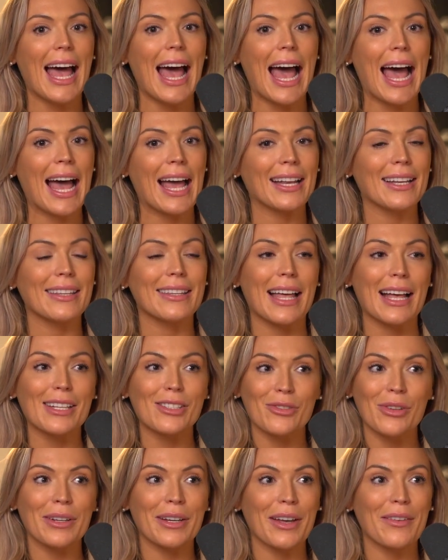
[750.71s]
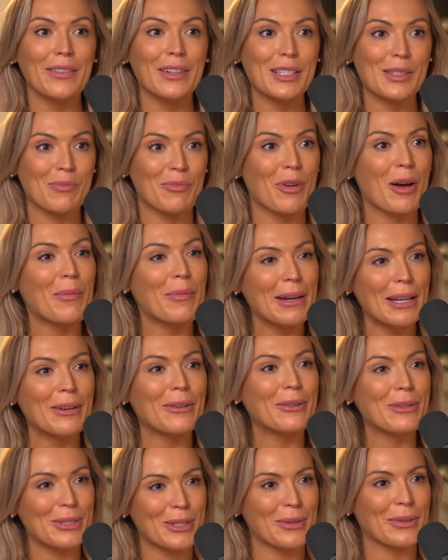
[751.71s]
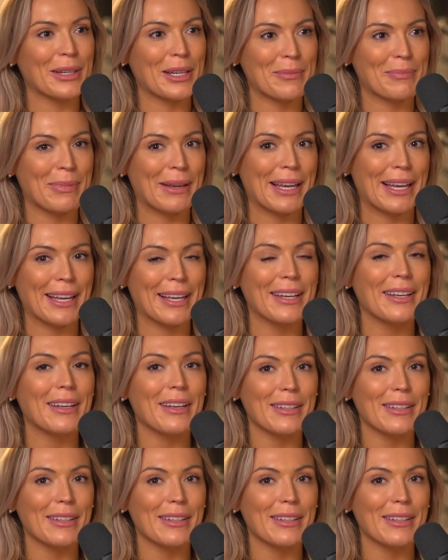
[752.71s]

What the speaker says: And that strict governance probably also could be